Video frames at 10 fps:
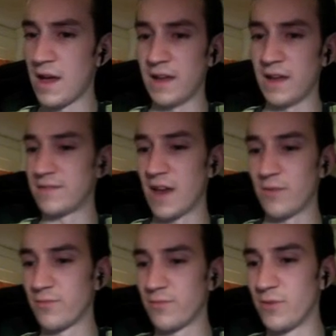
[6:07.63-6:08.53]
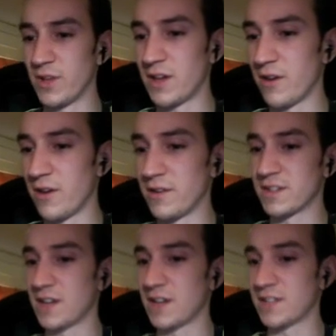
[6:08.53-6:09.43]
I don't really care to
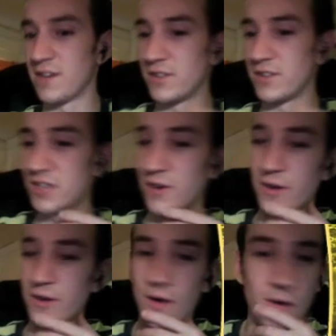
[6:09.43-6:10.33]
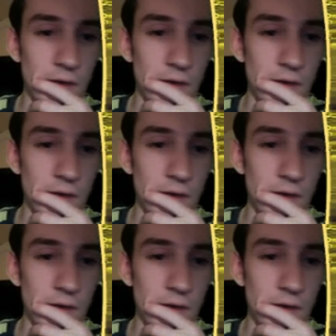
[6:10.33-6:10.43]
discuss it on the channel, though.